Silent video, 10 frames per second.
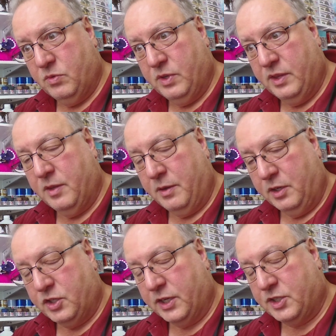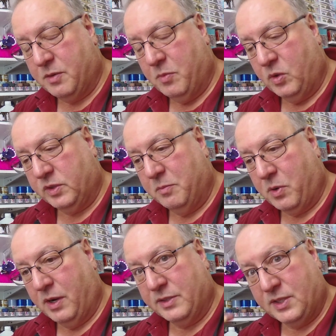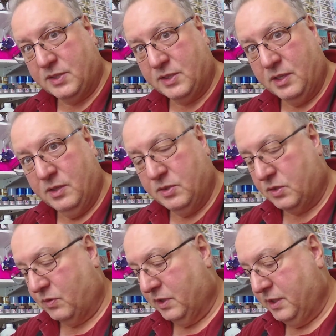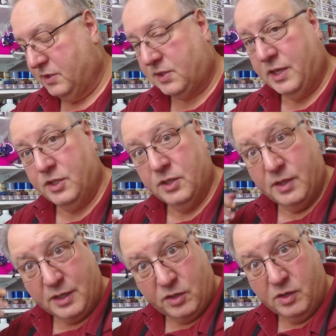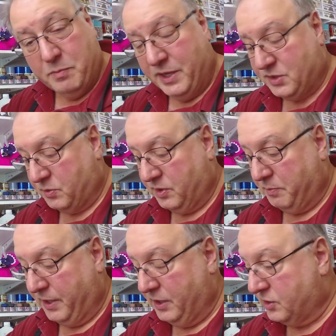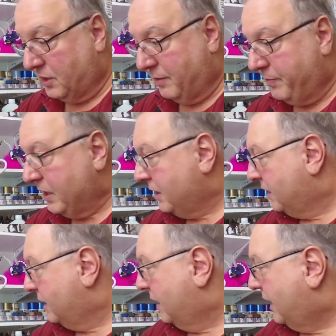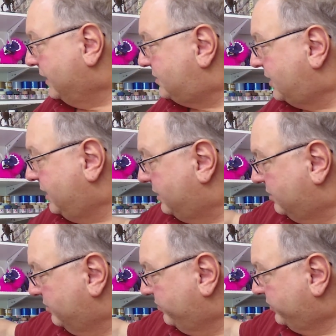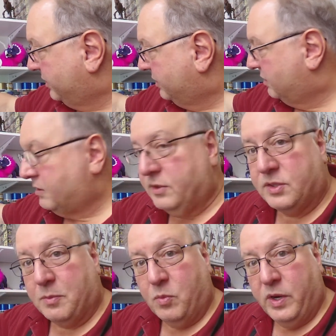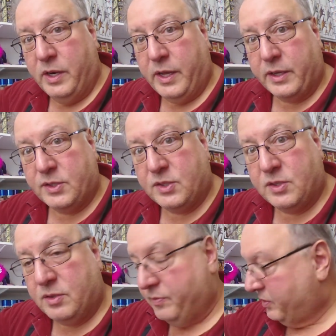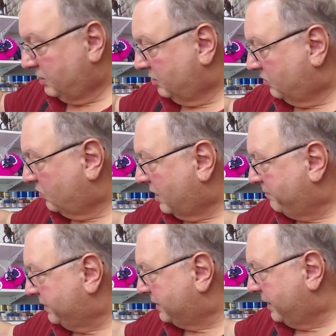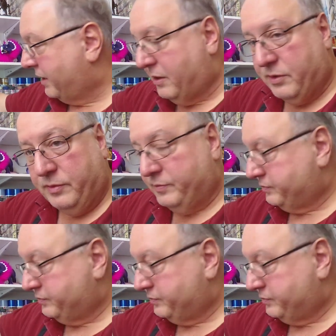in the injection molding process they use a release agent that could mess with your paint job, I take some Windex, wipe it down,